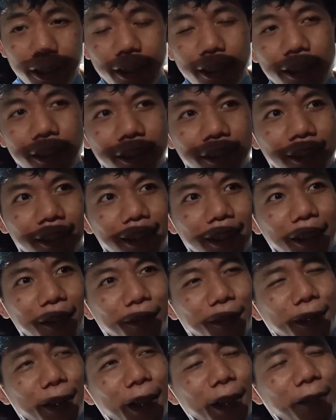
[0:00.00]
I'm
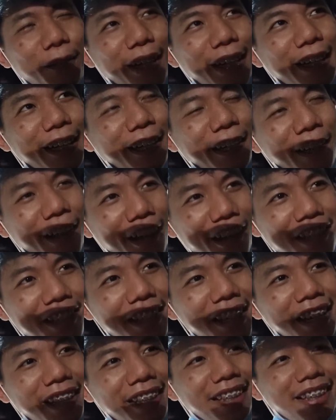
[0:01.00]
trying to make
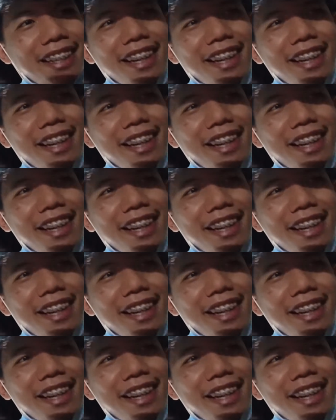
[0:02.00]
content